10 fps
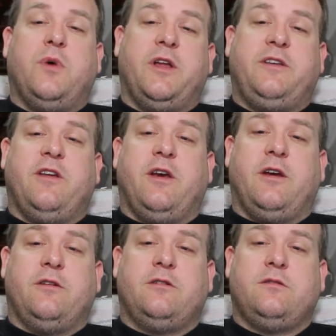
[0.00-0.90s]
But
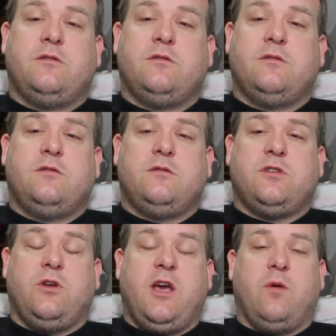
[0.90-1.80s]

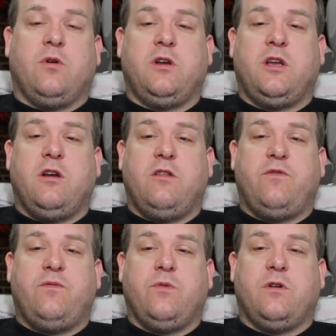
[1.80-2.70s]
so yeah, we're gonna get another